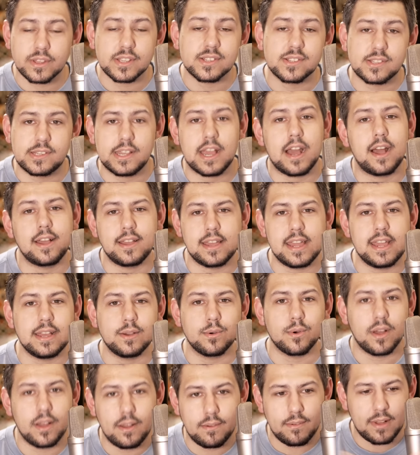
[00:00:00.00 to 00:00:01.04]
The CIA,
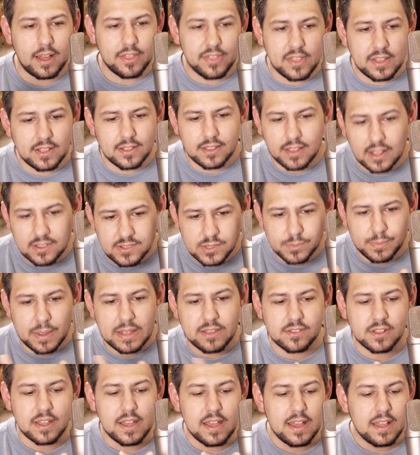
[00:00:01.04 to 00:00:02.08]
I think they
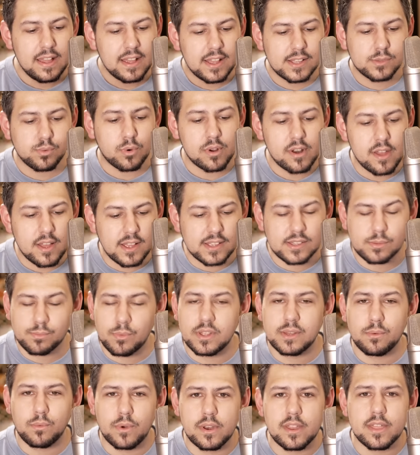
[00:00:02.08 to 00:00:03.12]
spent, is one of
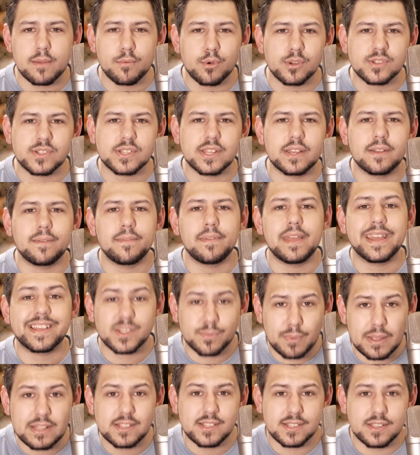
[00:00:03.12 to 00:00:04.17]
the most
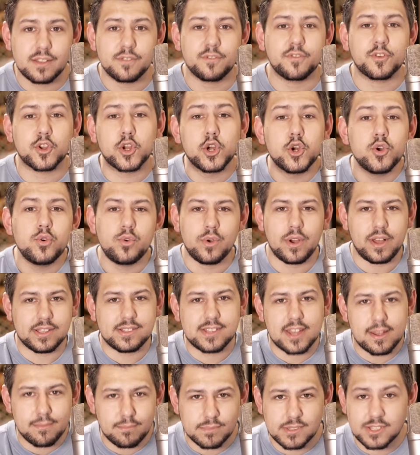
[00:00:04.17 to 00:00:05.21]
expensive coup
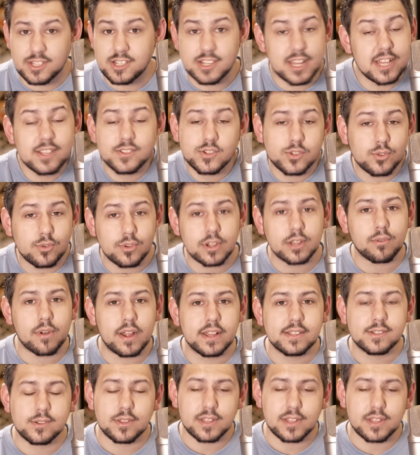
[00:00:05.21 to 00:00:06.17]
attempts in history, right?